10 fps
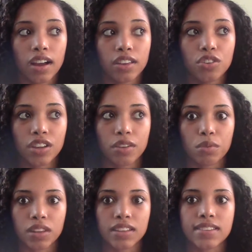you can get
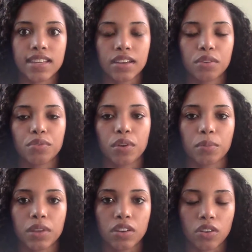really sick
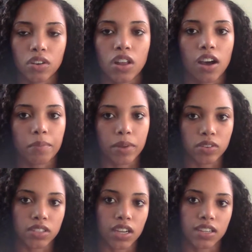from, you know, clogged
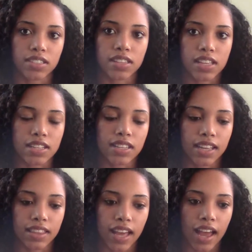milk ducts and things
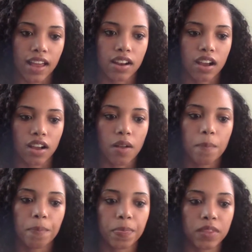like that.
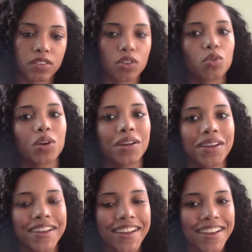So
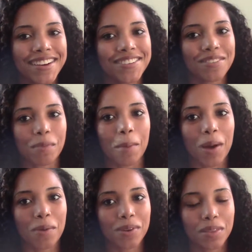when my
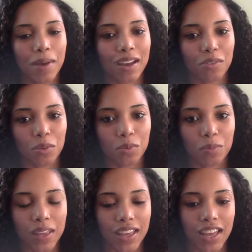mom went in the back room with
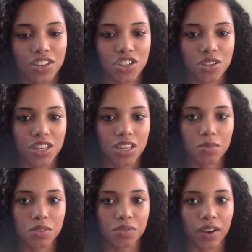me, and she
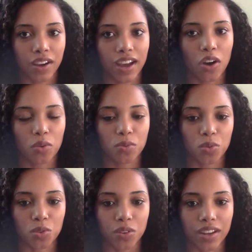was very
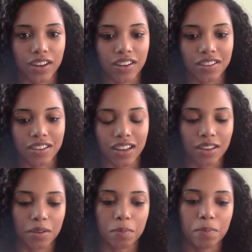helpful and, like,
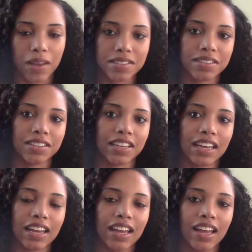
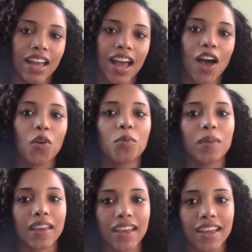basically helped
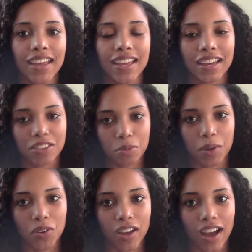me get the
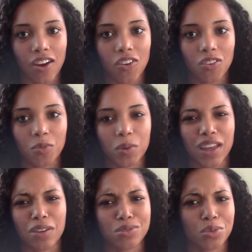milk out
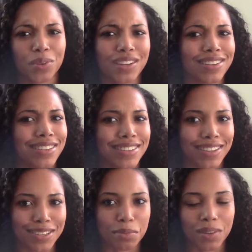without so many
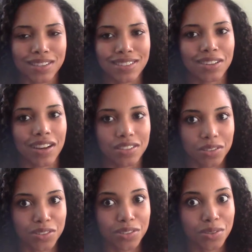details, because you guys
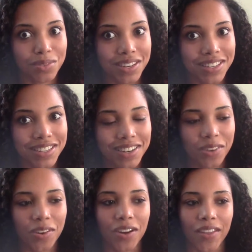just don't need to
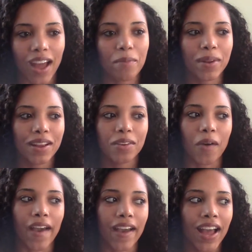know all that. But
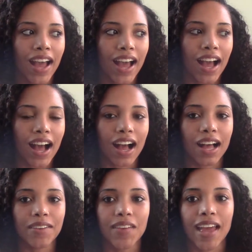anyway,
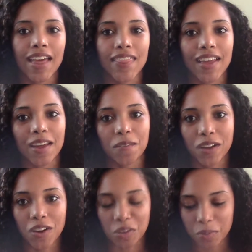and then we
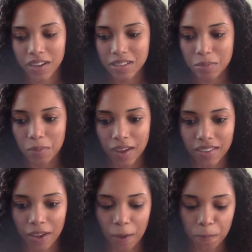called my husband back
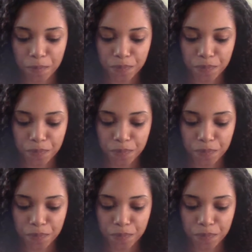there,